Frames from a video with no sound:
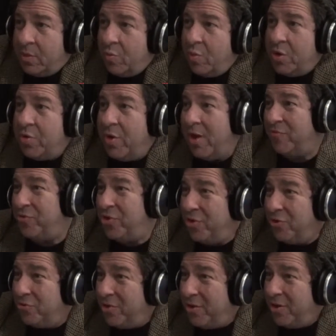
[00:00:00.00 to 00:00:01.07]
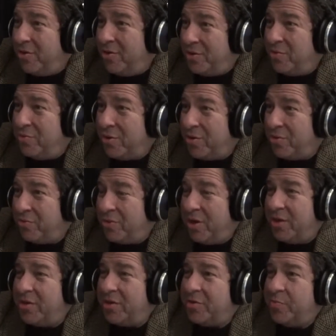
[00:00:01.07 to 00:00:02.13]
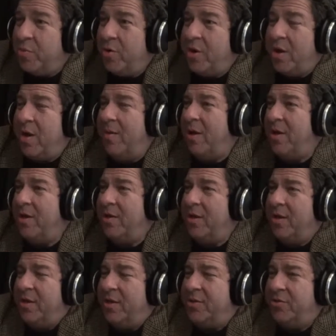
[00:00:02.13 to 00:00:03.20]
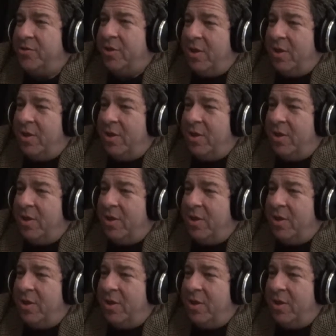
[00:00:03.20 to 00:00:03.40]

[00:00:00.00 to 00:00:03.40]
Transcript: When you have children, 2 or 3 at this point, I mean, it's.